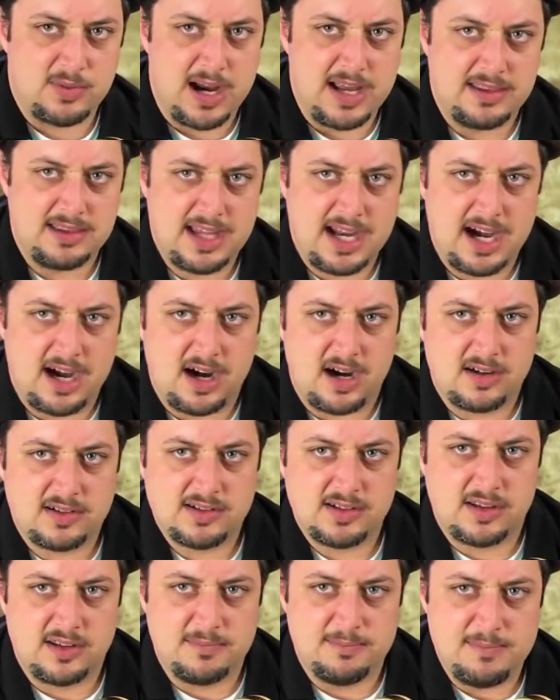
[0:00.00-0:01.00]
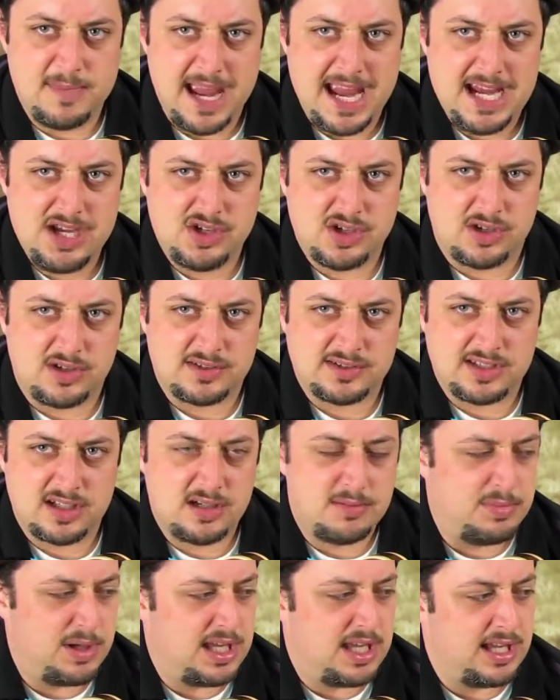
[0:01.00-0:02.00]
right there, so the major is
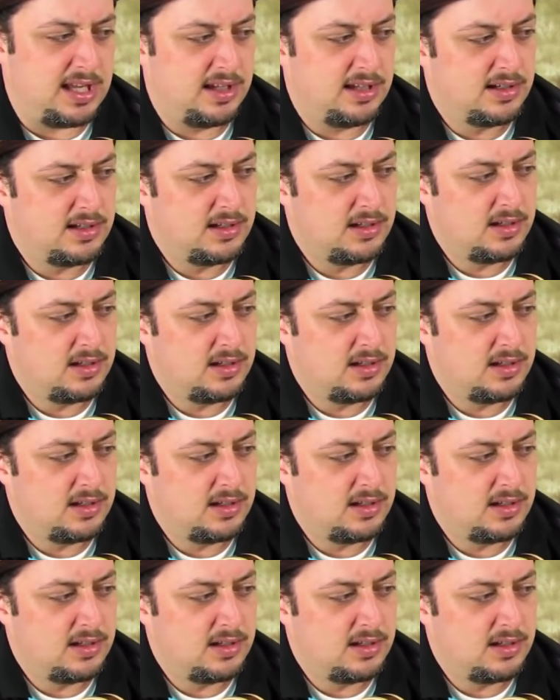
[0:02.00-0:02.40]
going to be